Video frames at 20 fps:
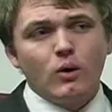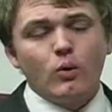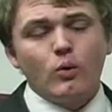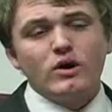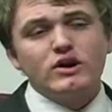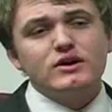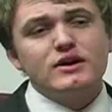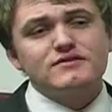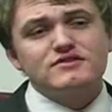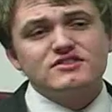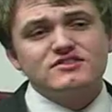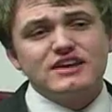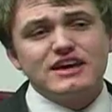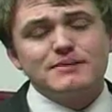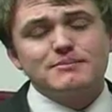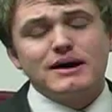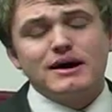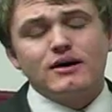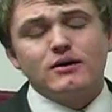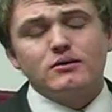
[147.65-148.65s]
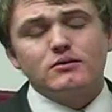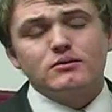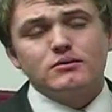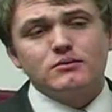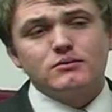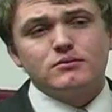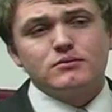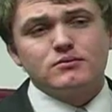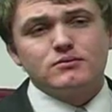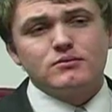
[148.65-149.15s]
What do you have to say
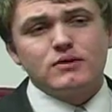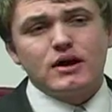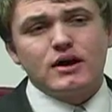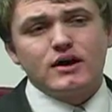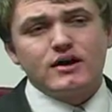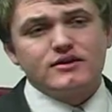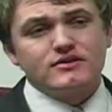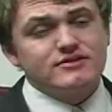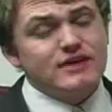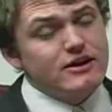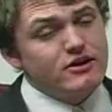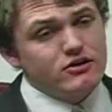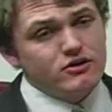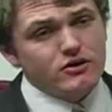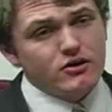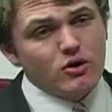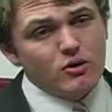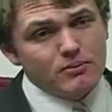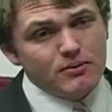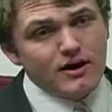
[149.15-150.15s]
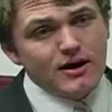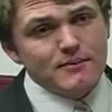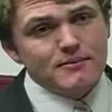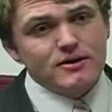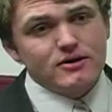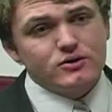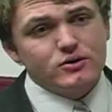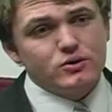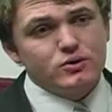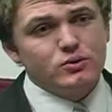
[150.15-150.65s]
about uh, Senator
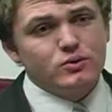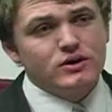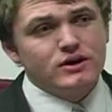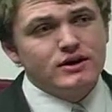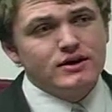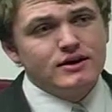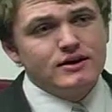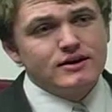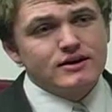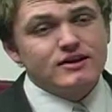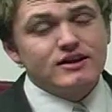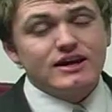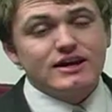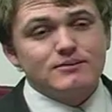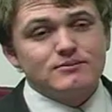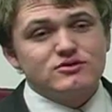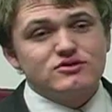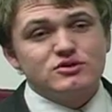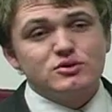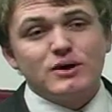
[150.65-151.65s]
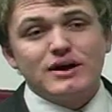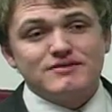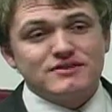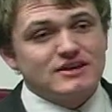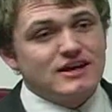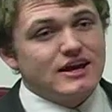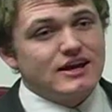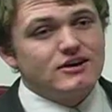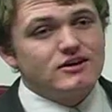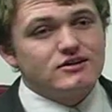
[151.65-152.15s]
Obama, who claims to have
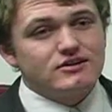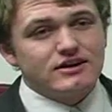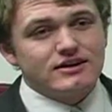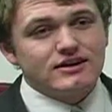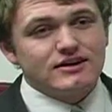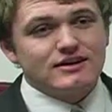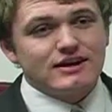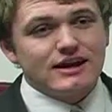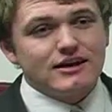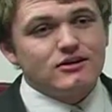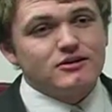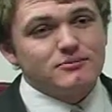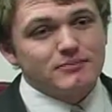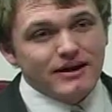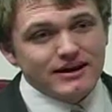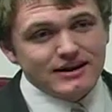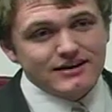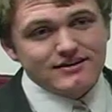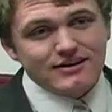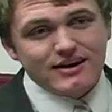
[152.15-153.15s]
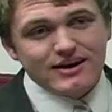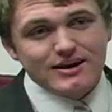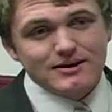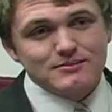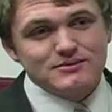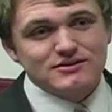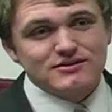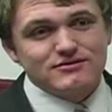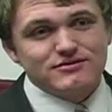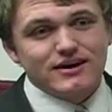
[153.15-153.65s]
inhaled and inhaled many
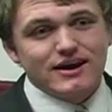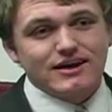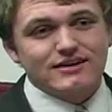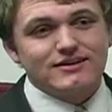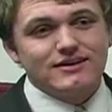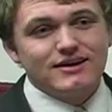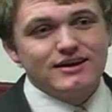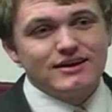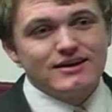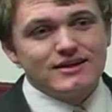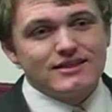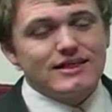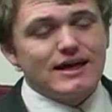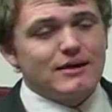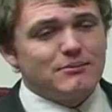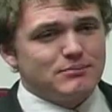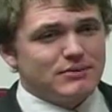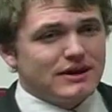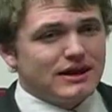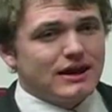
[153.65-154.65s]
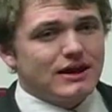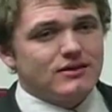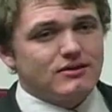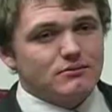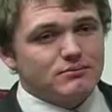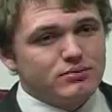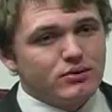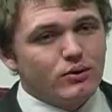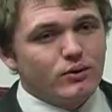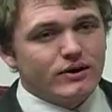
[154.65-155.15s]
times, in fact, that being
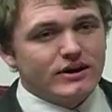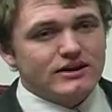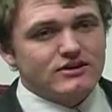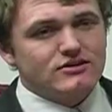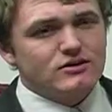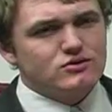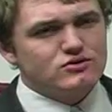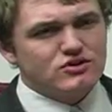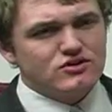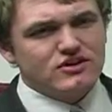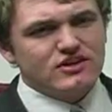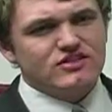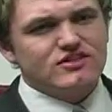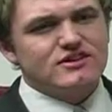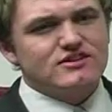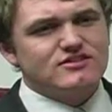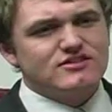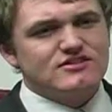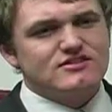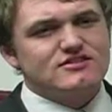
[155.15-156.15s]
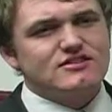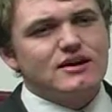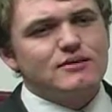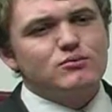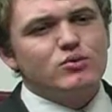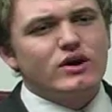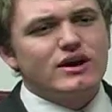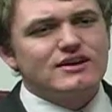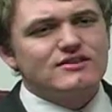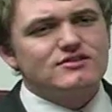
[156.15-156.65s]
the point? Don't you think this, in
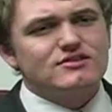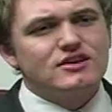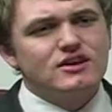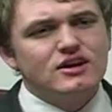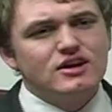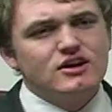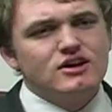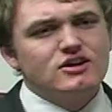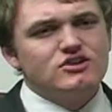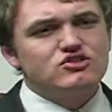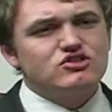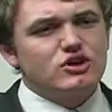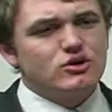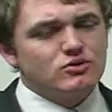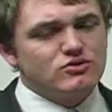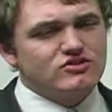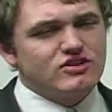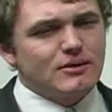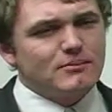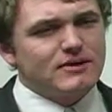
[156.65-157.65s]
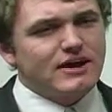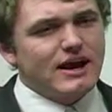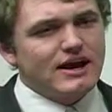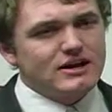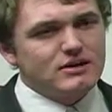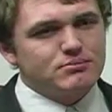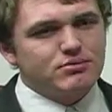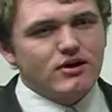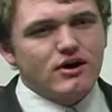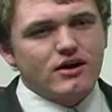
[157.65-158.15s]
some ways, shows some
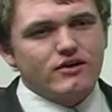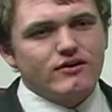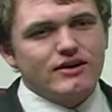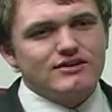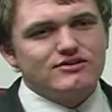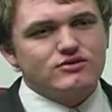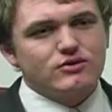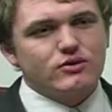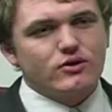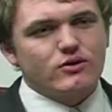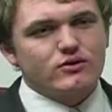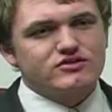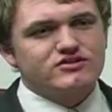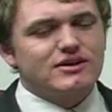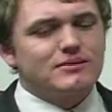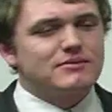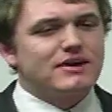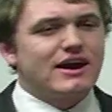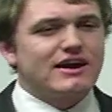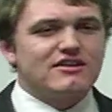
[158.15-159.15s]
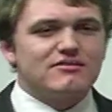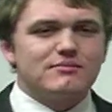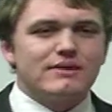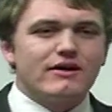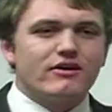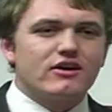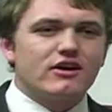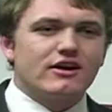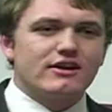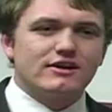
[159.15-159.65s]
kind of progress or, or some kind of
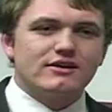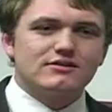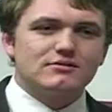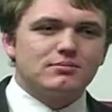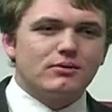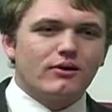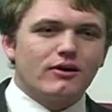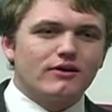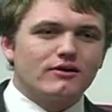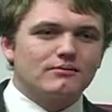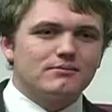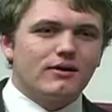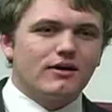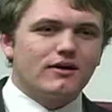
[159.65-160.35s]
merit on his part,